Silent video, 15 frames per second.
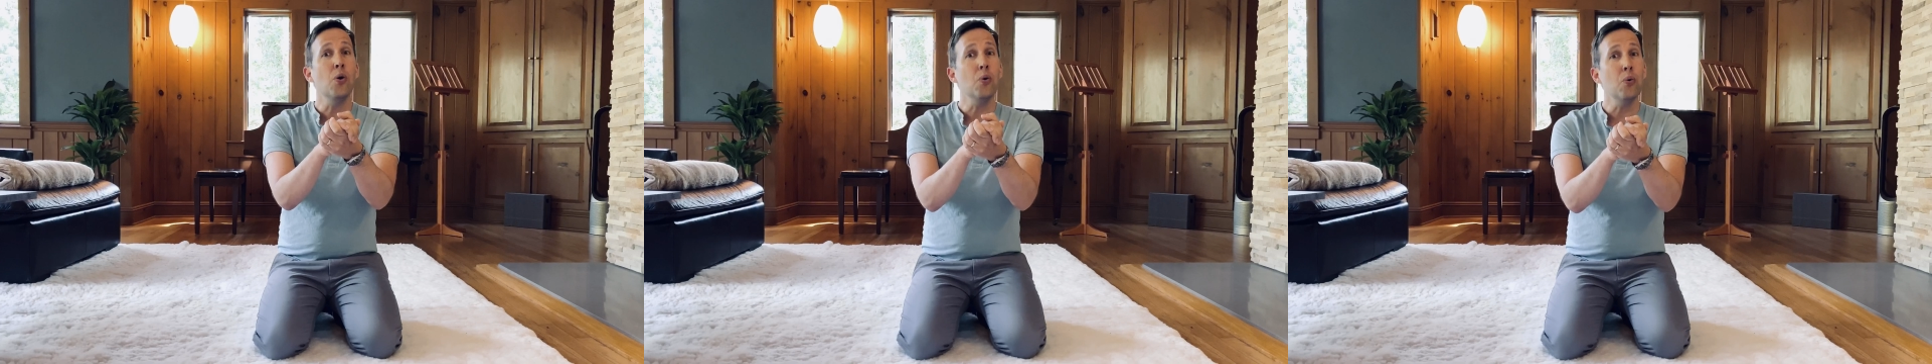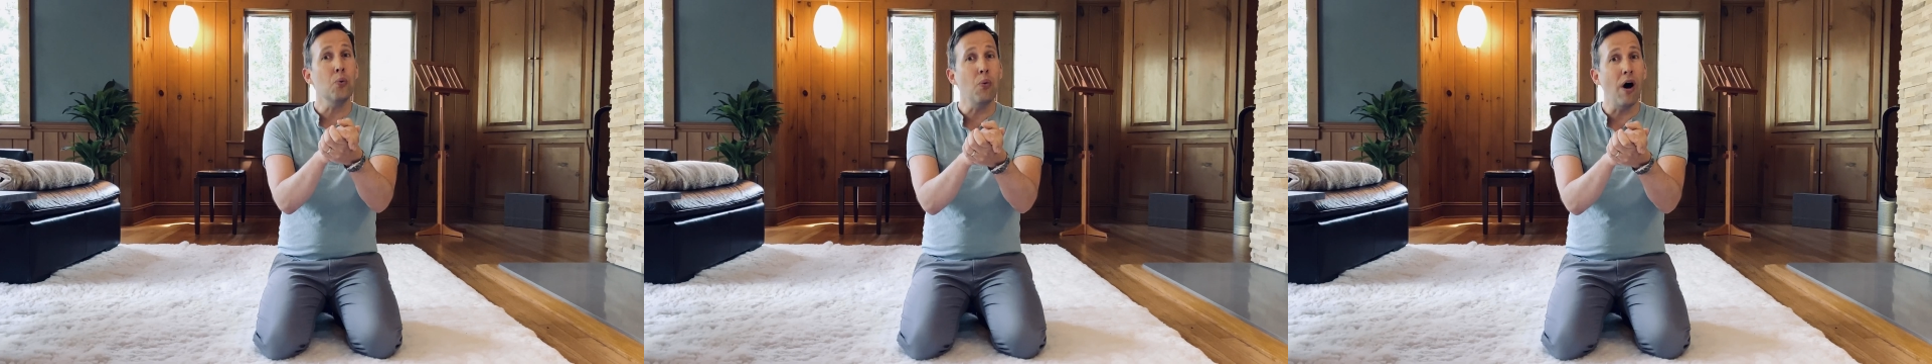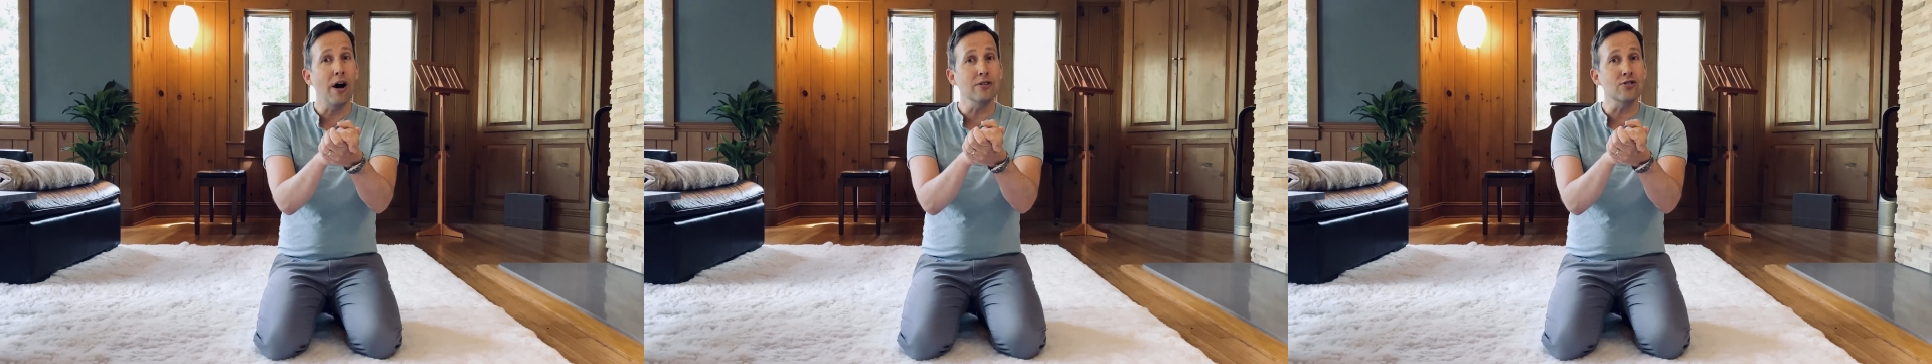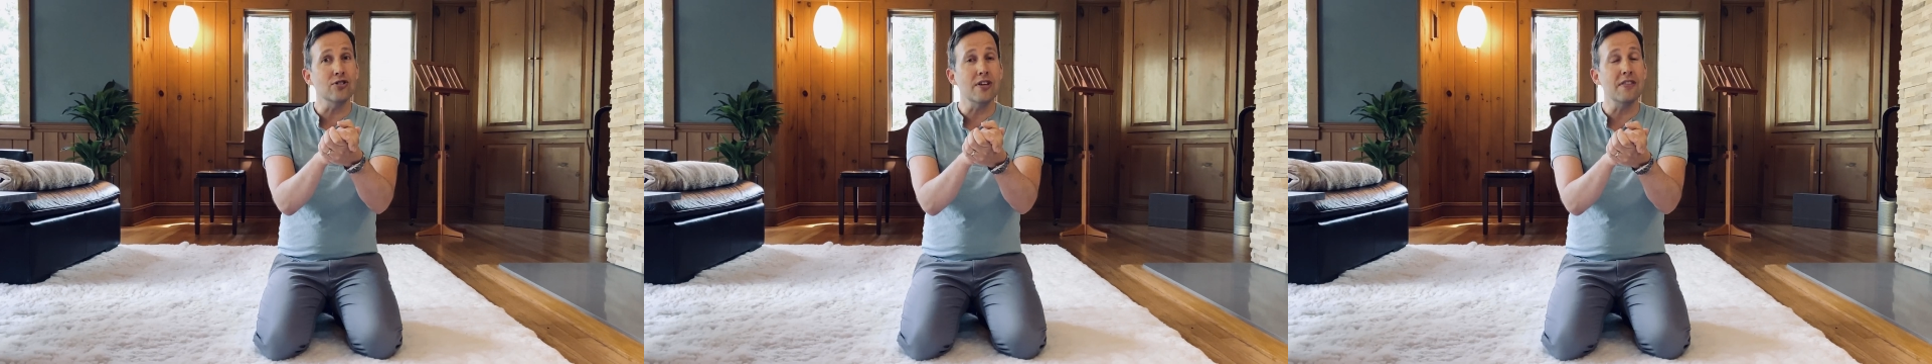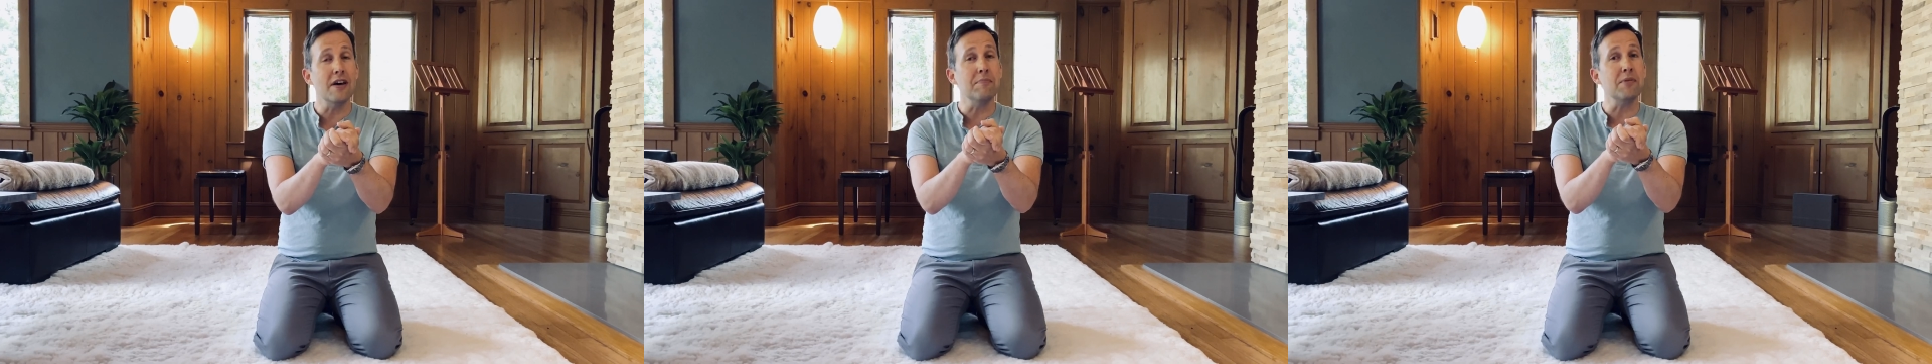Watch
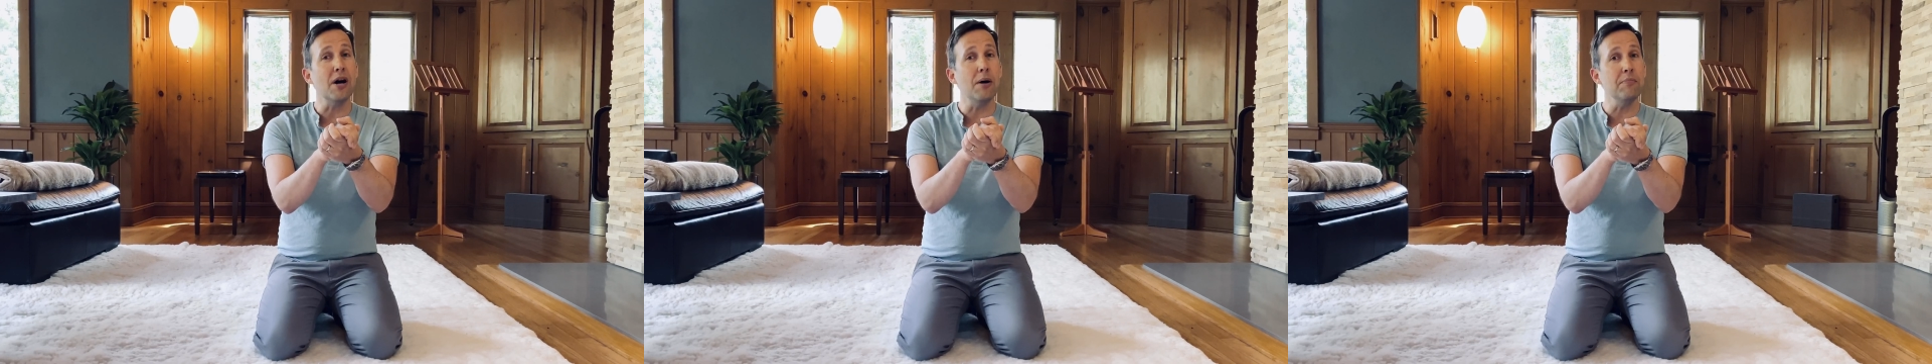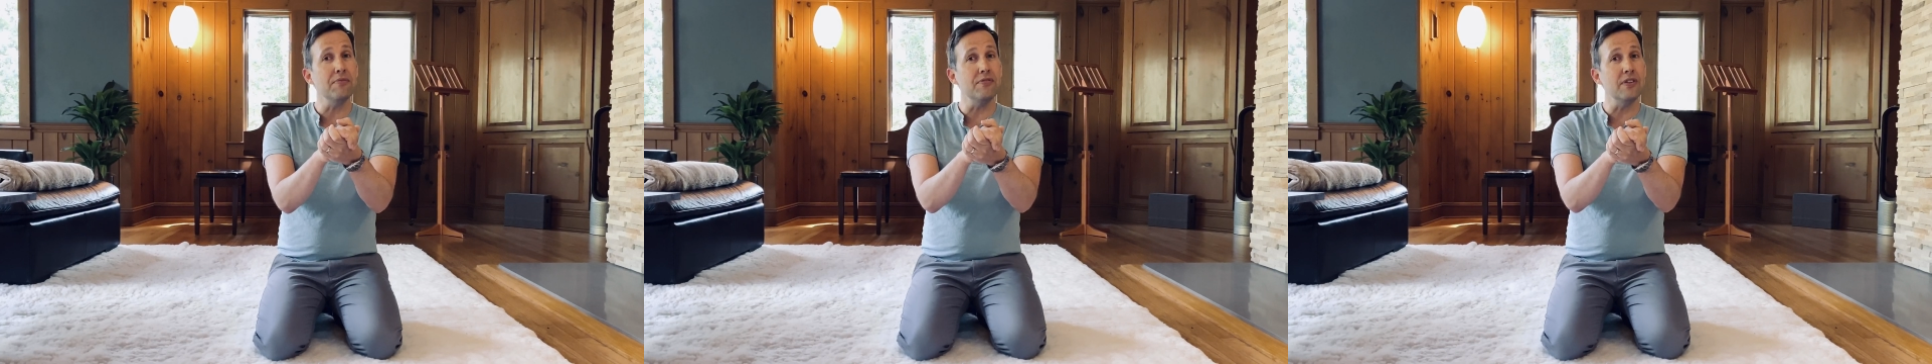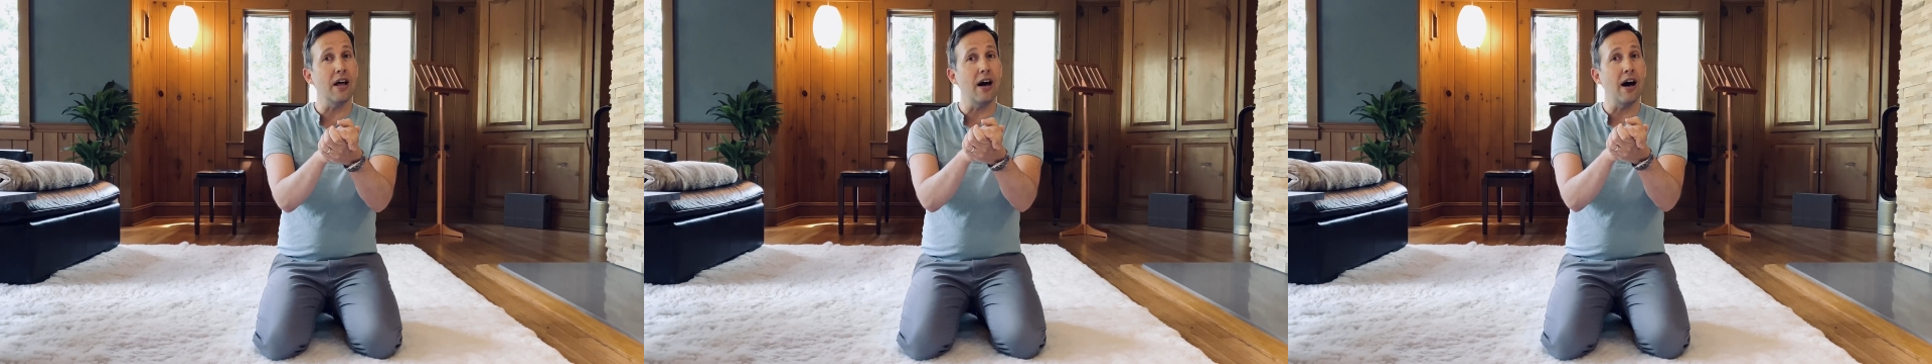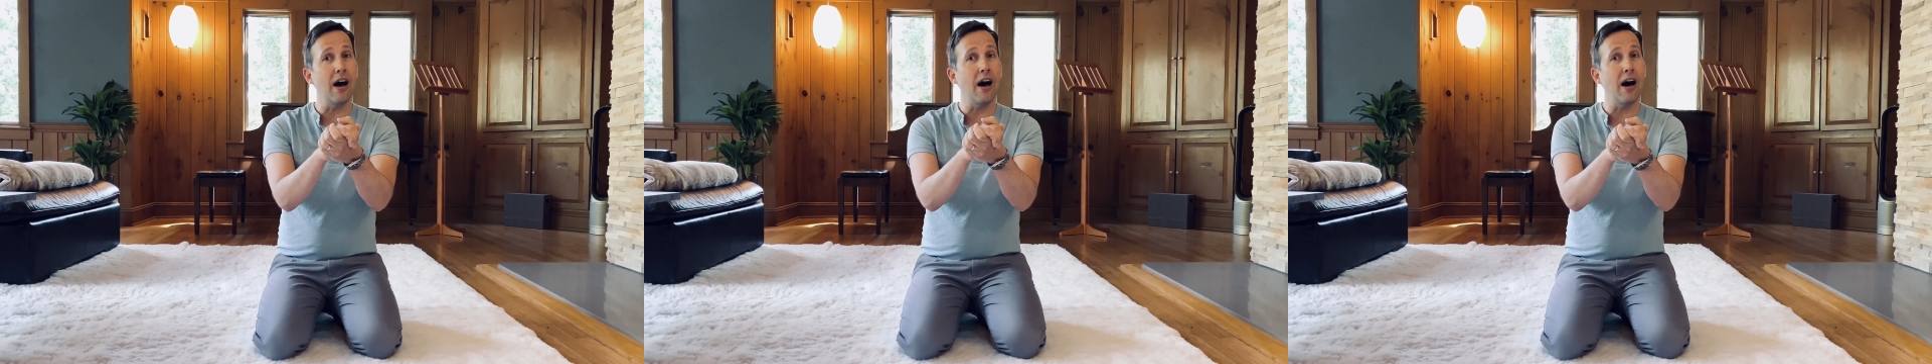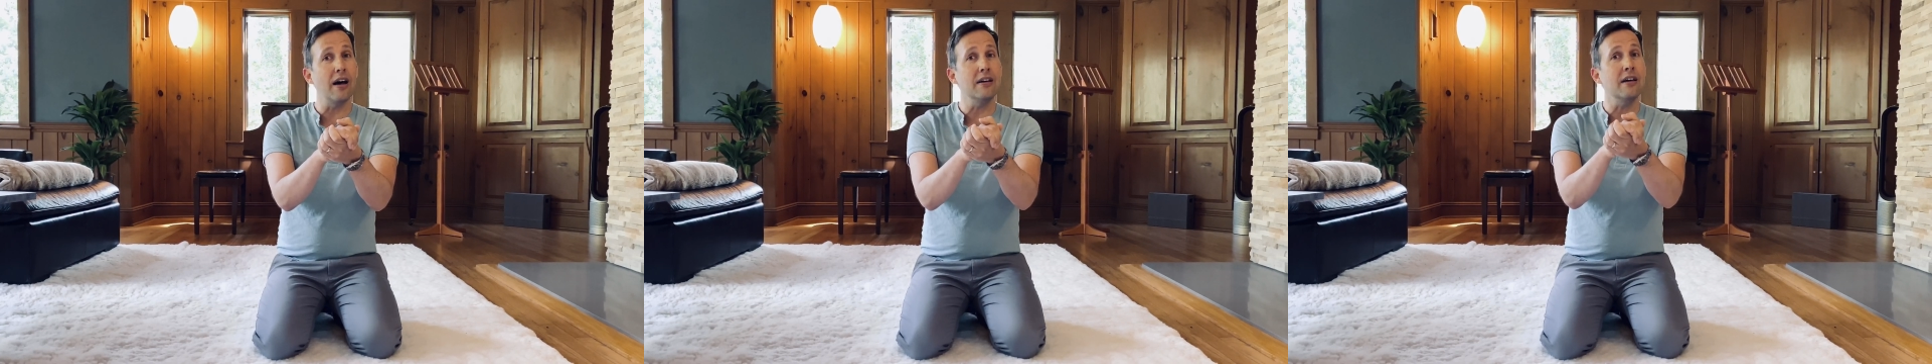them come
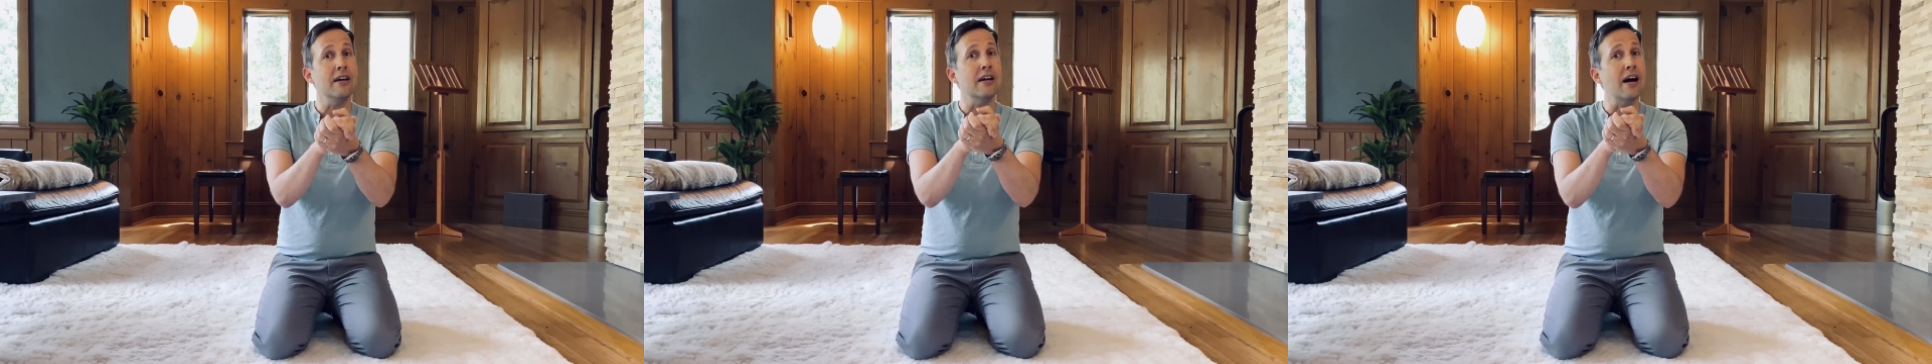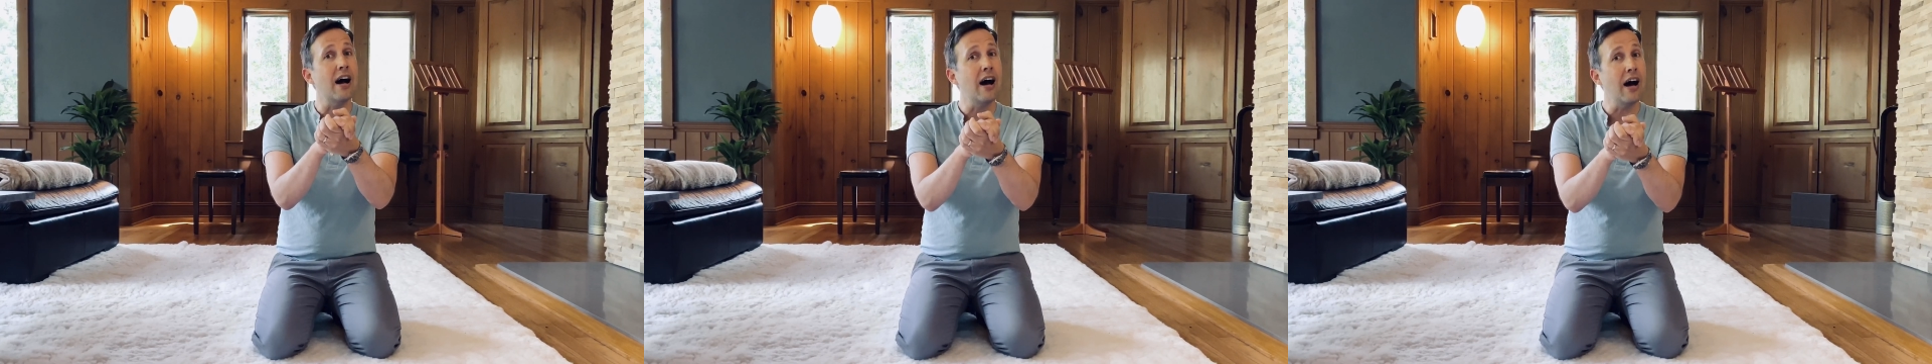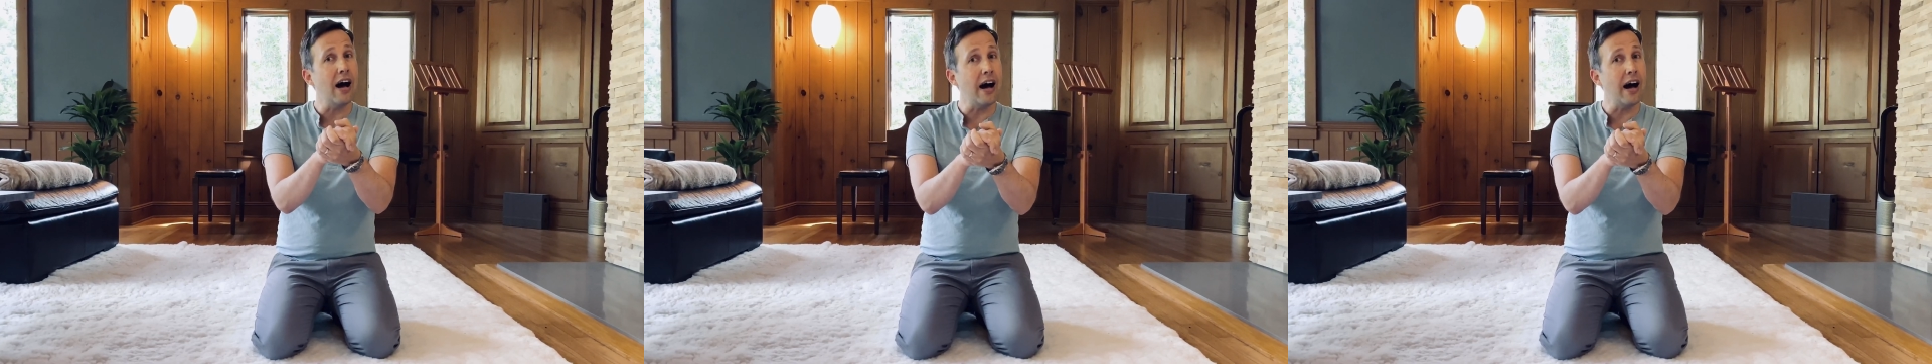flying